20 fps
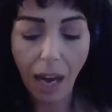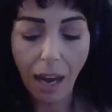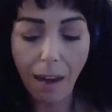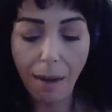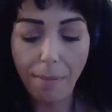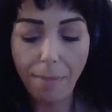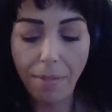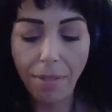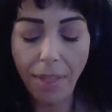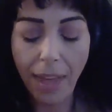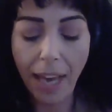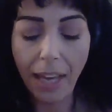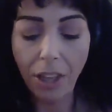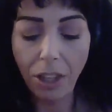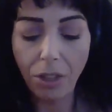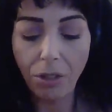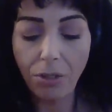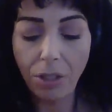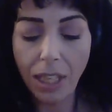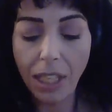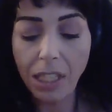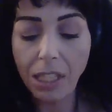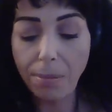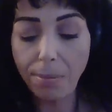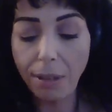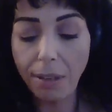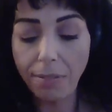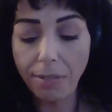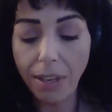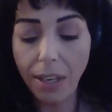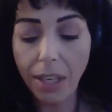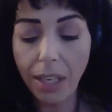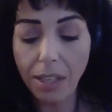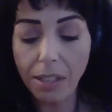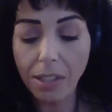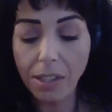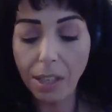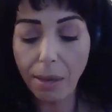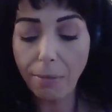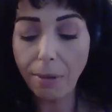that you need to be very,
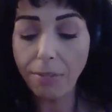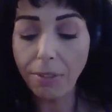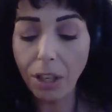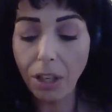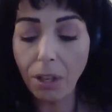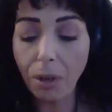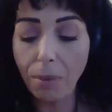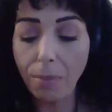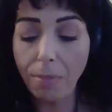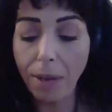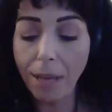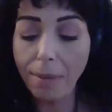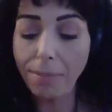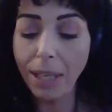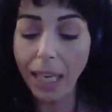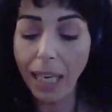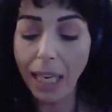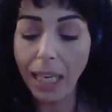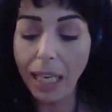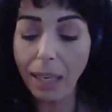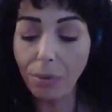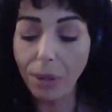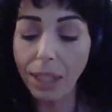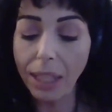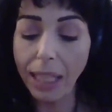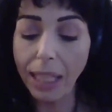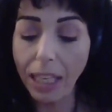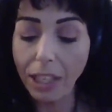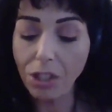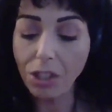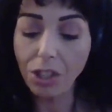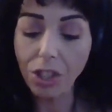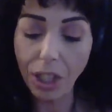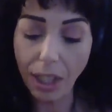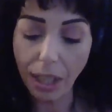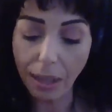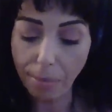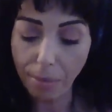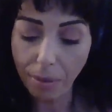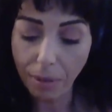some of you may be in a relationship